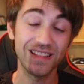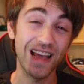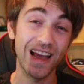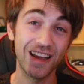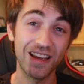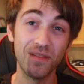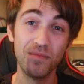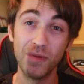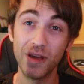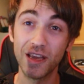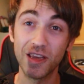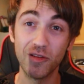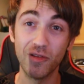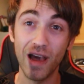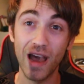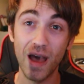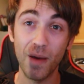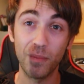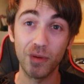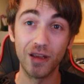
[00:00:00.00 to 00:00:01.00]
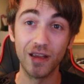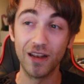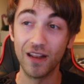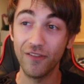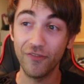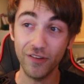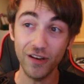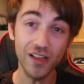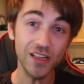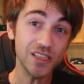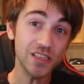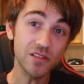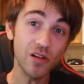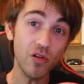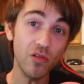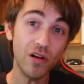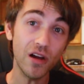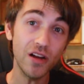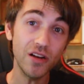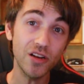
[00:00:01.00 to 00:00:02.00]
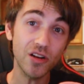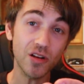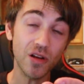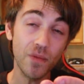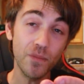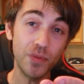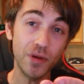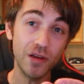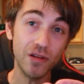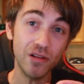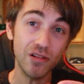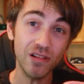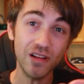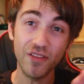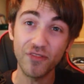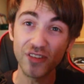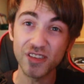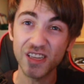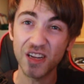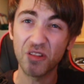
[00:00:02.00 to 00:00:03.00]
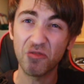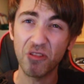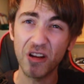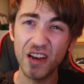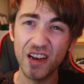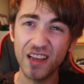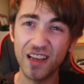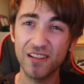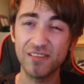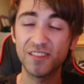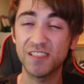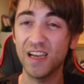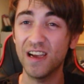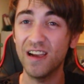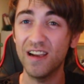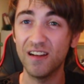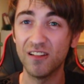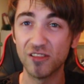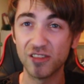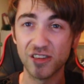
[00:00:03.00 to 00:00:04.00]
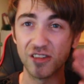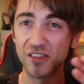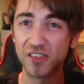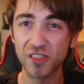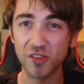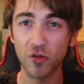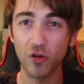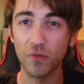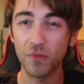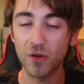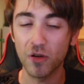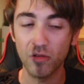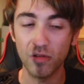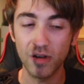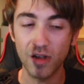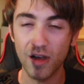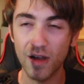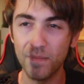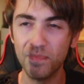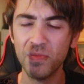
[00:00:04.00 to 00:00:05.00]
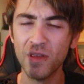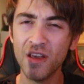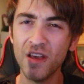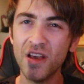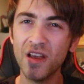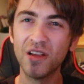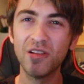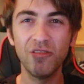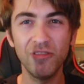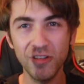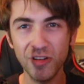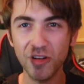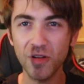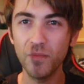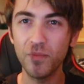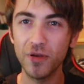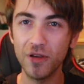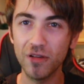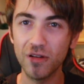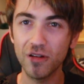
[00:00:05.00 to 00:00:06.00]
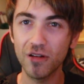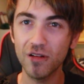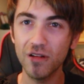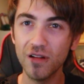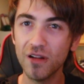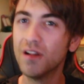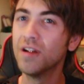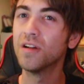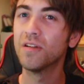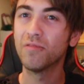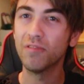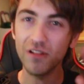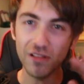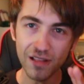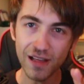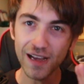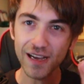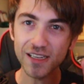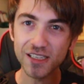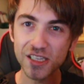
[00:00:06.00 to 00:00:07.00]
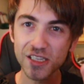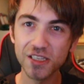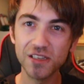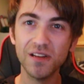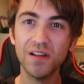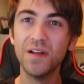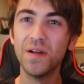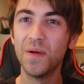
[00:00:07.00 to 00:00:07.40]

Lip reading: can make you happy. And if it is going on your computer, if it's like raining outside or there's a storm going on, go on your computer, relax,